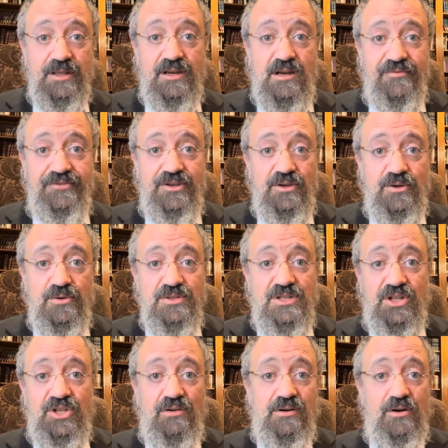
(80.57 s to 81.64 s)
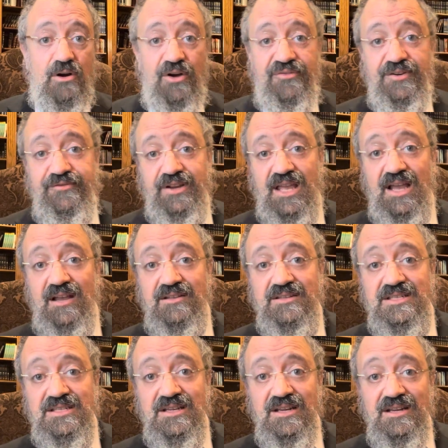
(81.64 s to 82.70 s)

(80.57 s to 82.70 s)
confused, the Torah often recounts